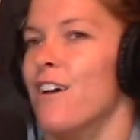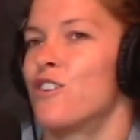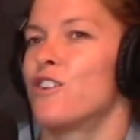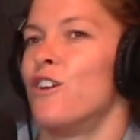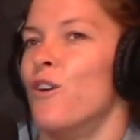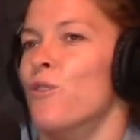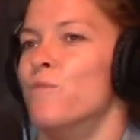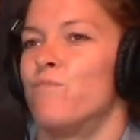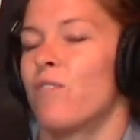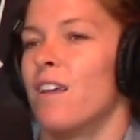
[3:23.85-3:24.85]
So
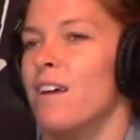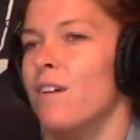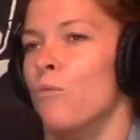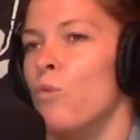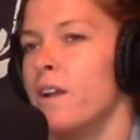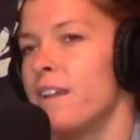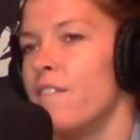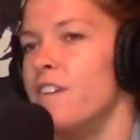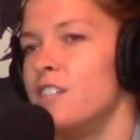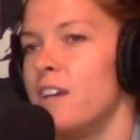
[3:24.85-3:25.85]
once I
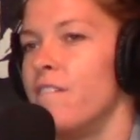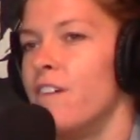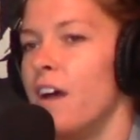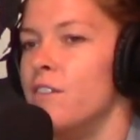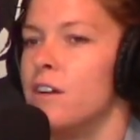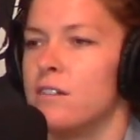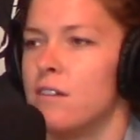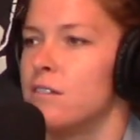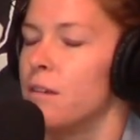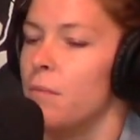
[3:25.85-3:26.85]
finished that 5 years, I
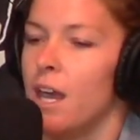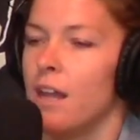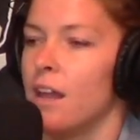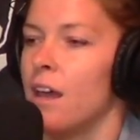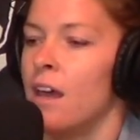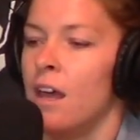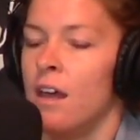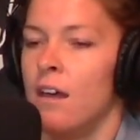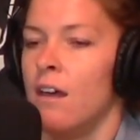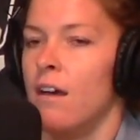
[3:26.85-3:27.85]
was like, man,
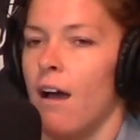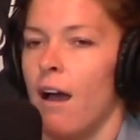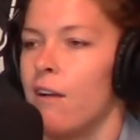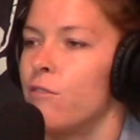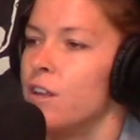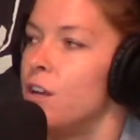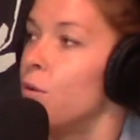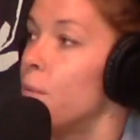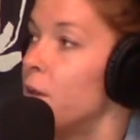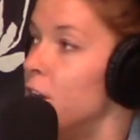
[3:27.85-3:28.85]
I don't really know
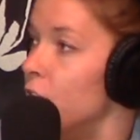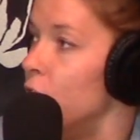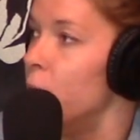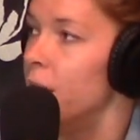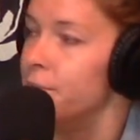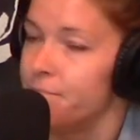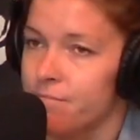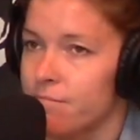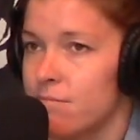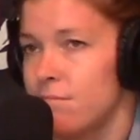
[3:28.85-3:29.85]
what I'm going to do, but
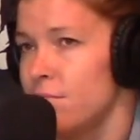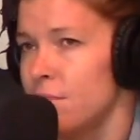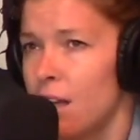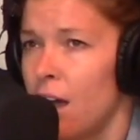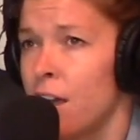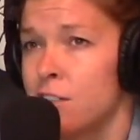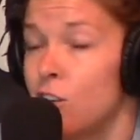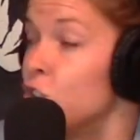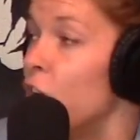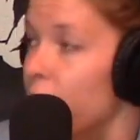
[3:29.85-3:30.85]
I
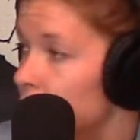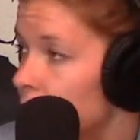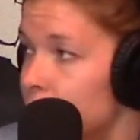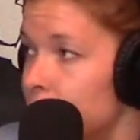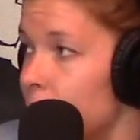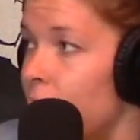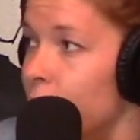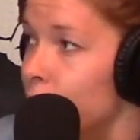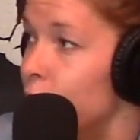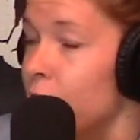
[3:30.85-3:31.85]
started traveling because I
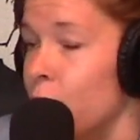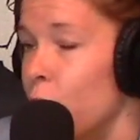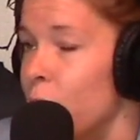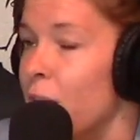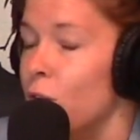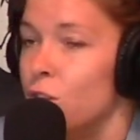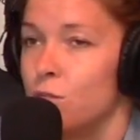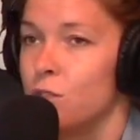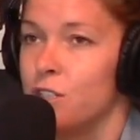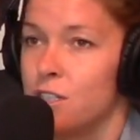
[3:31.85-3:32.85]
really, one of my
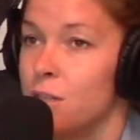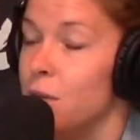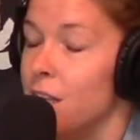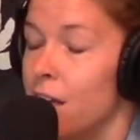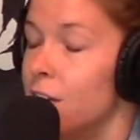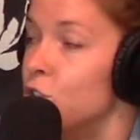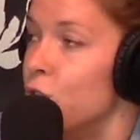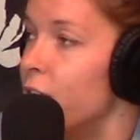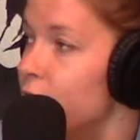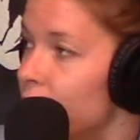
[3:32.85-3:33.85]
goals was just to be a
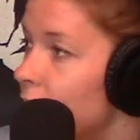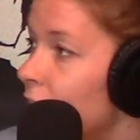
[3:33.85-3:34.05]
drifter.